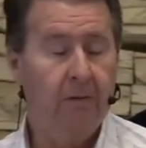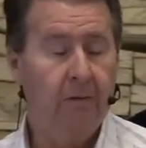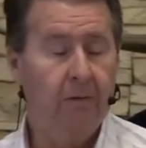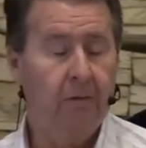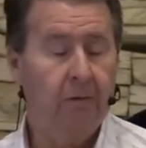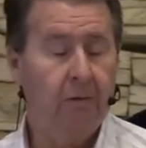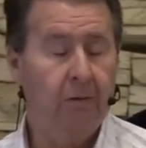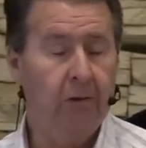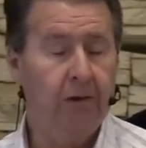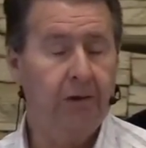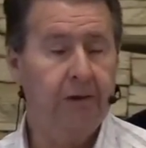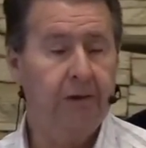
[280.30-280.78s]

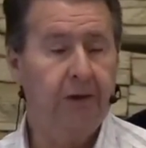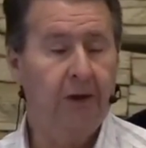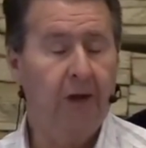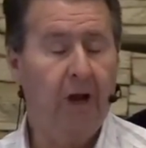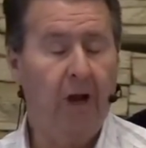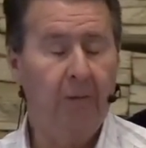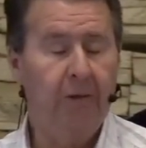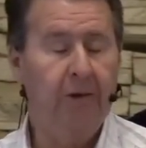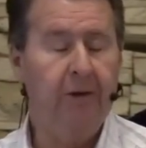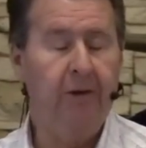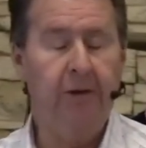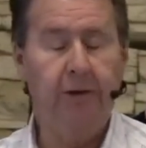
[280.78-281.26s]

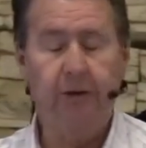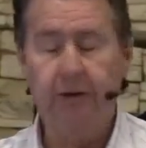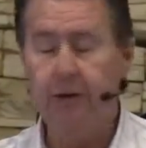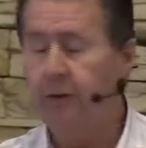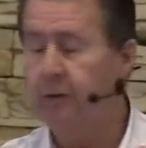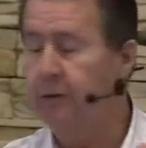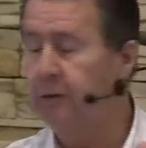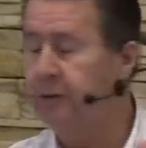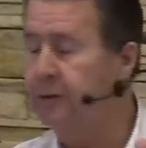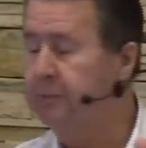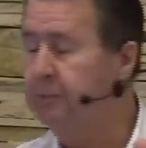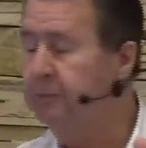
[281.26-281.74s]

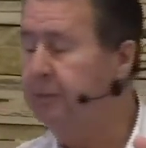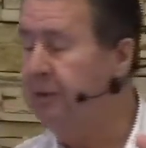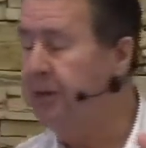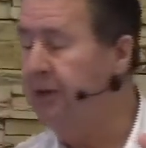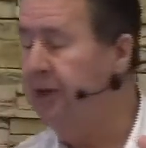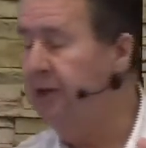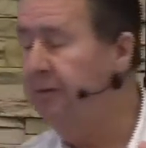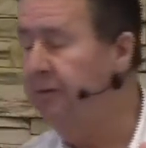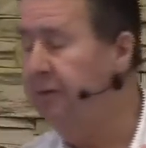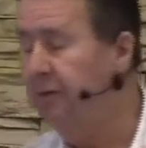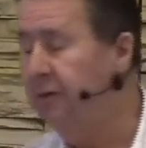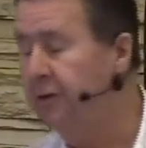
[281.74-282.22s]

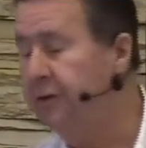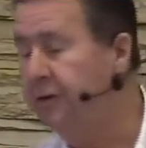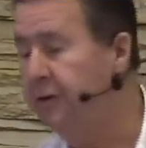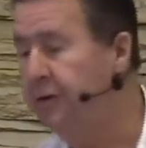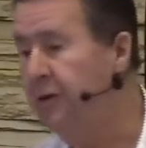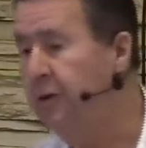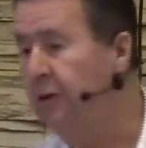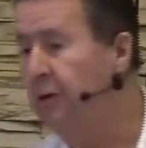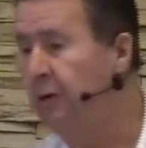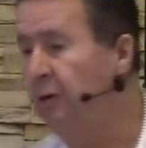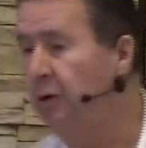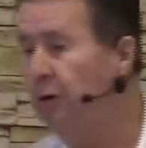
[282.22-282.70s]
believers
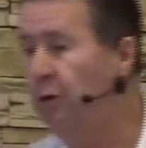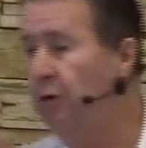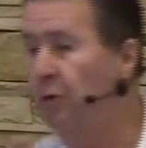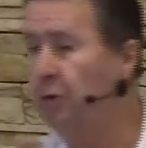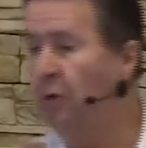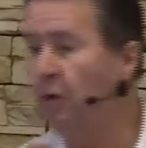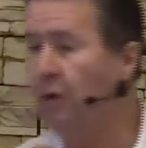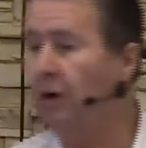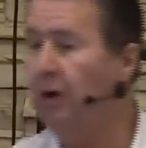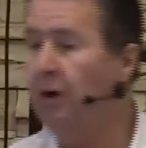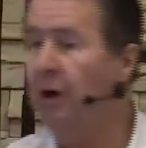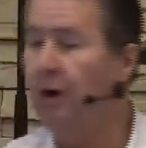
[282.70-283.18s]
who
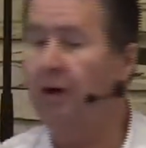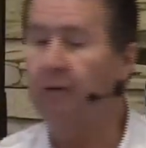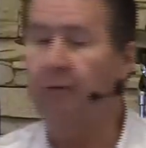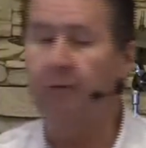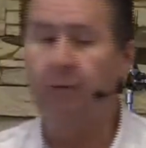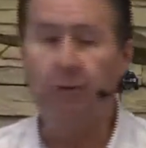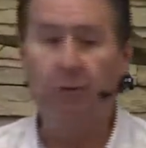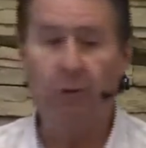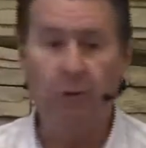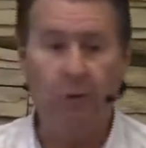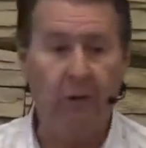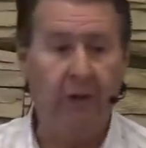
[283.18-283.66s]
were
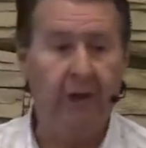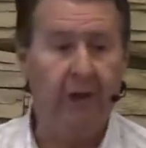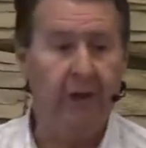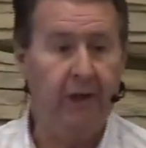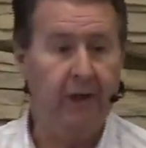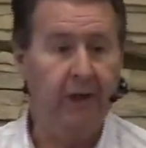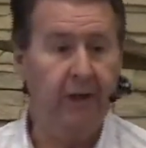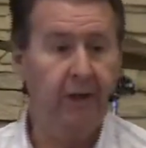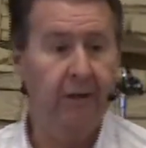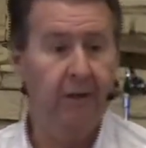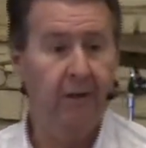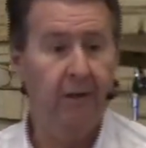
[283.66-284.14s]
of
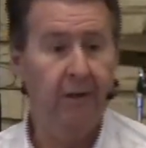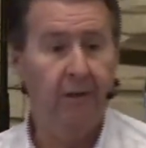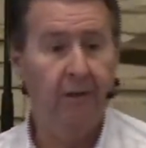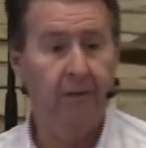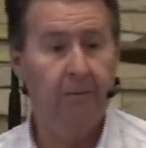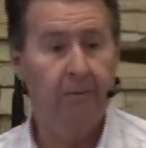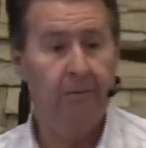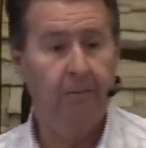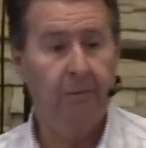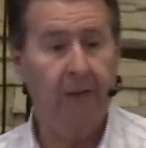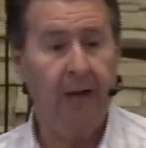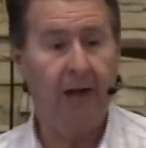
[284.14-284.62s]
Greek
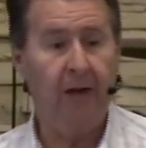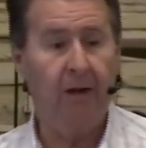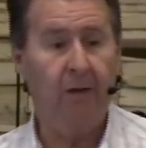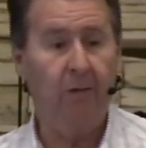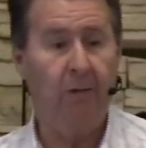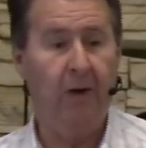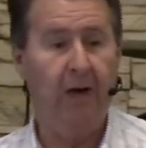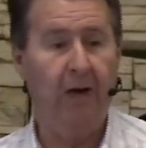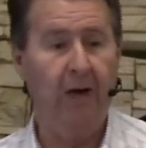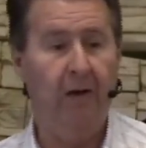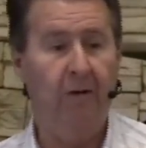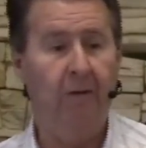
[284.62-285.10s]

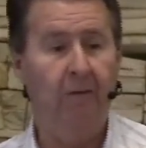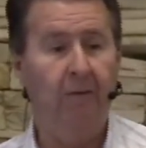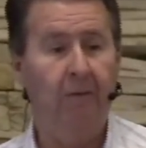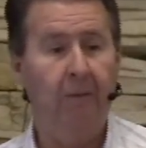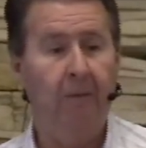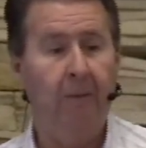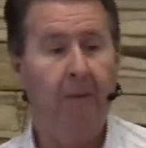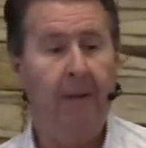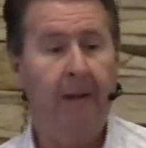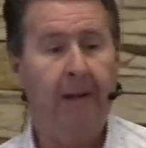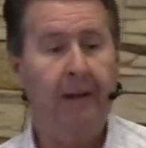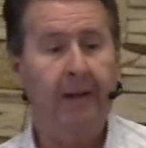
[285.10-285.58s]
background
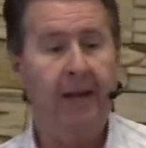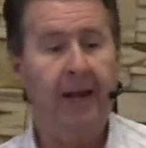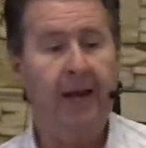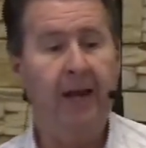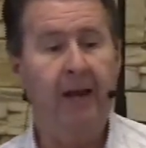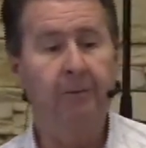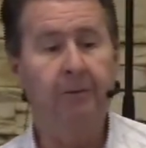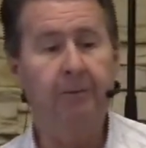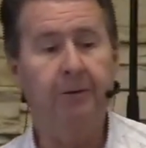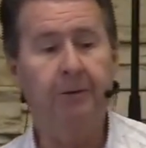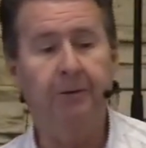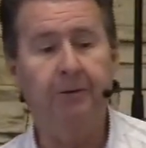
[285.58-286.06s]

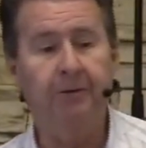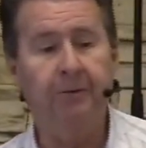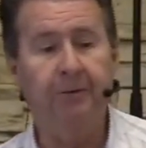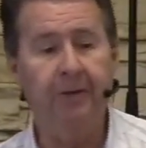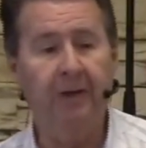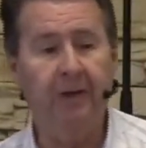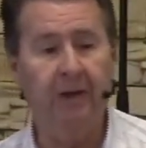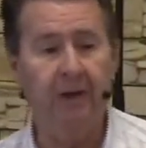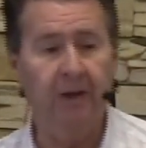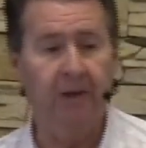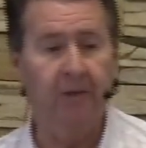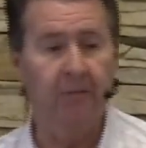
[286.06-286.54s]
came to
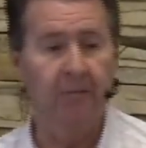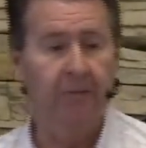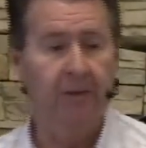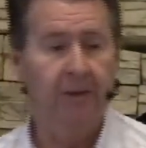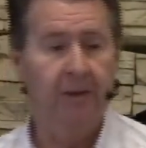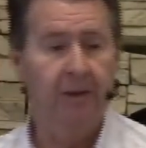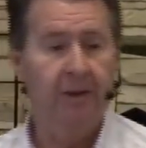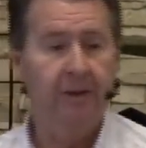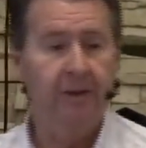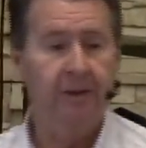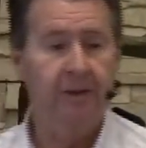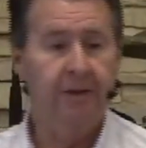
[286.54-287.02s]

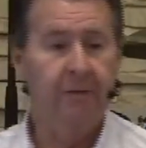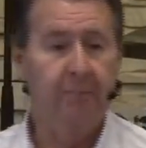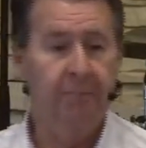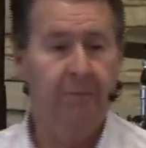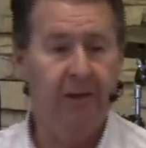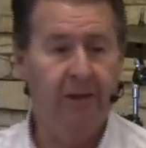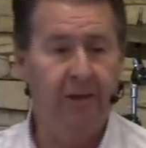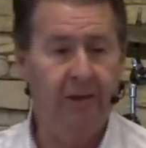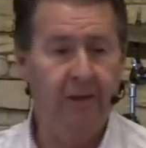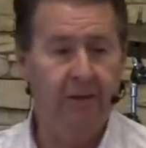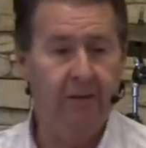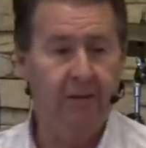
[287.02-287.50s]
Philip to
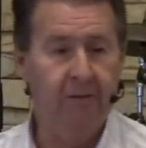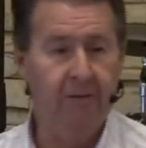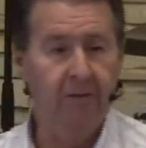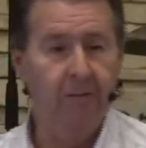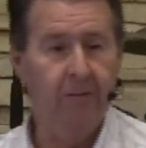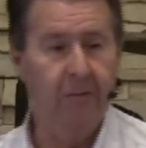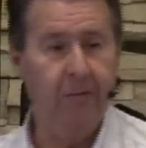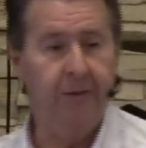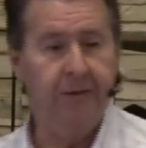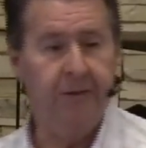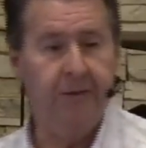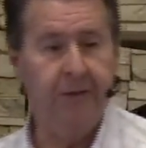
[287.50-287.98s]
meet
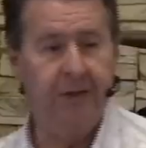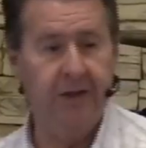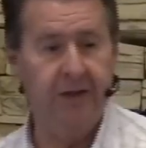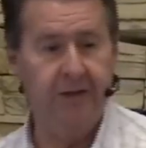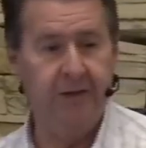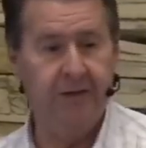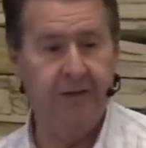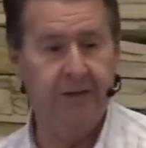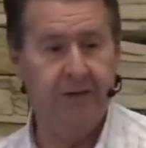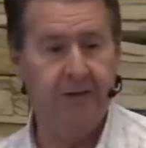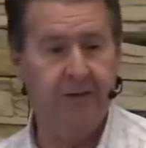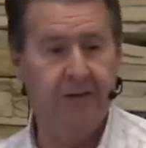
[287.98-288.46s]
with
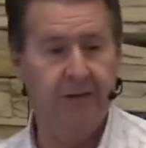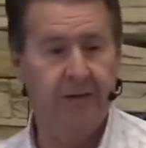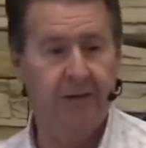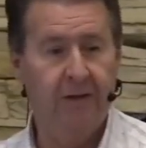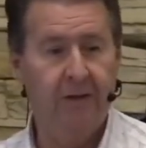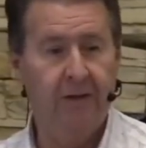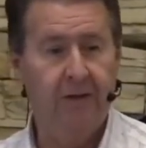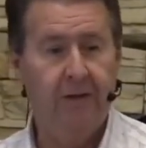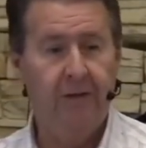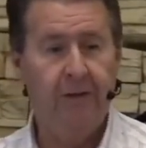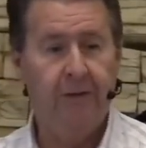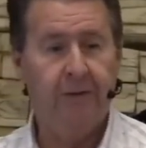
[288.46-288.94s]
Jesus.
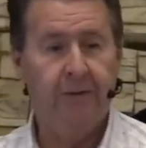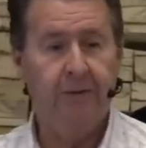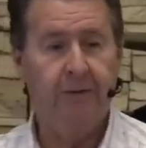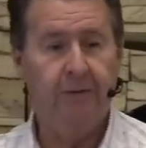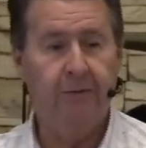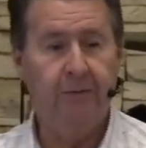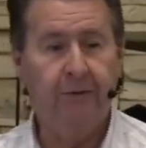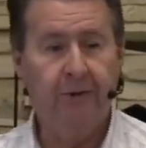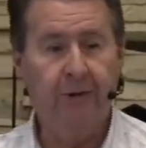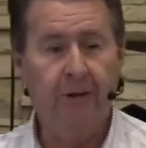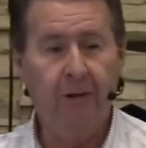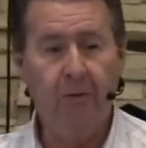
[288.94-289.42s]
So
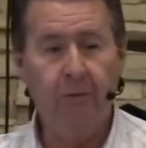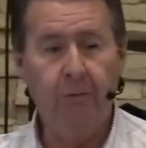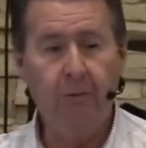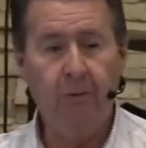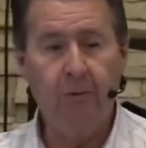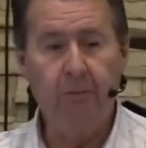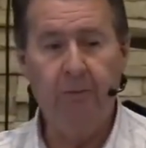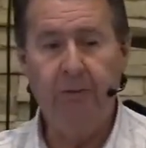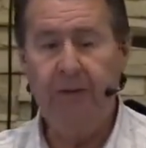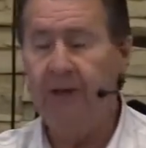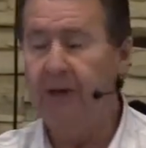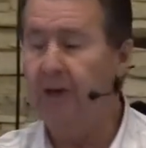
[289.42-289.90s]
Philip
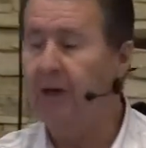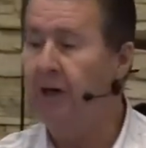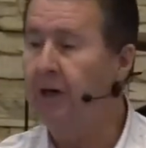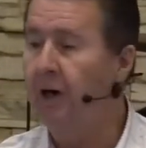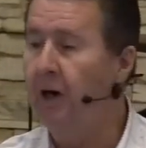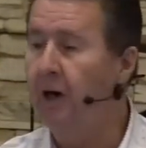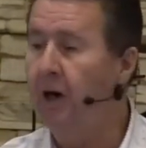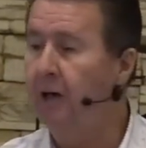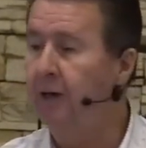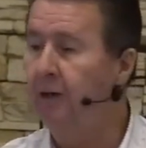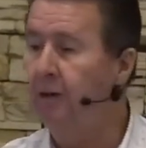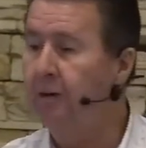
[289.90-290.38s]
would be a
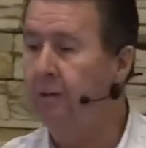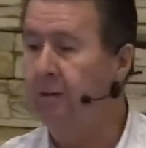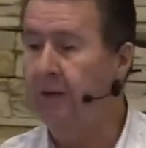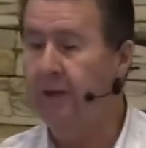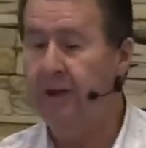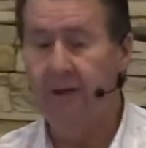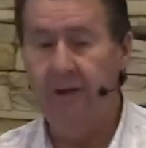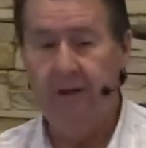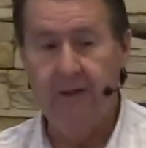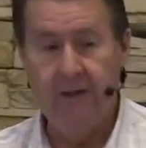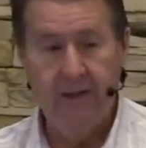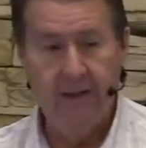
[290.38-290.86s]

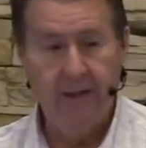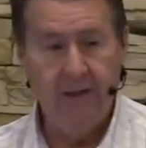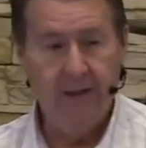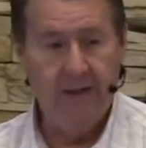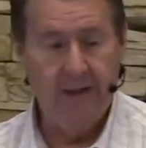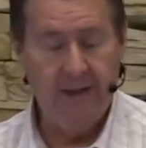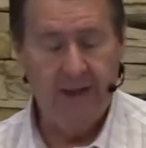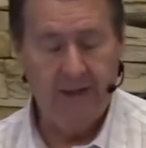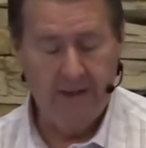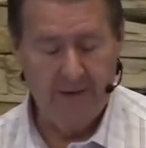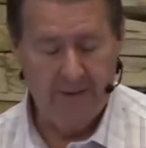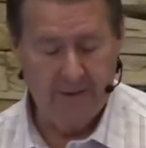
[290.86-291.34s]
conduit
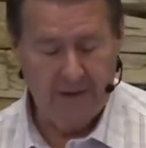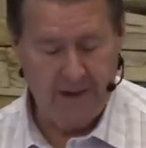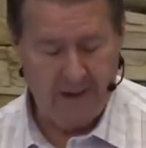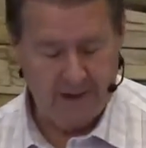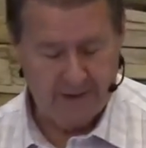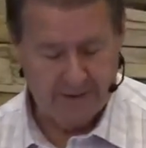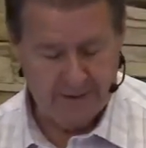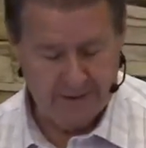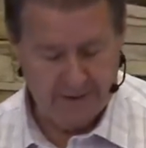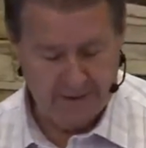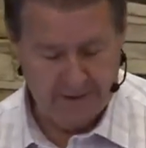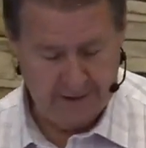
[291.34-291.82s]
in
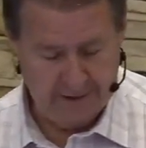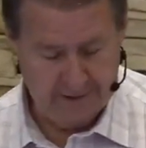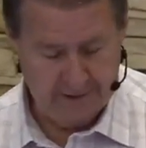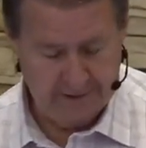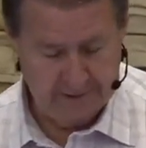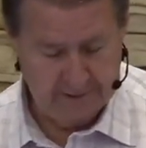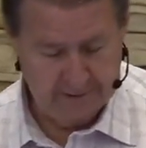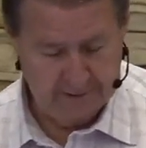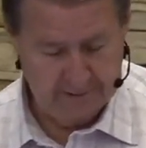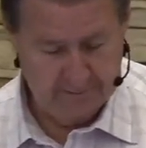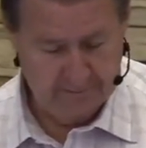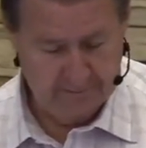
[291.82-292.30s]
that sense.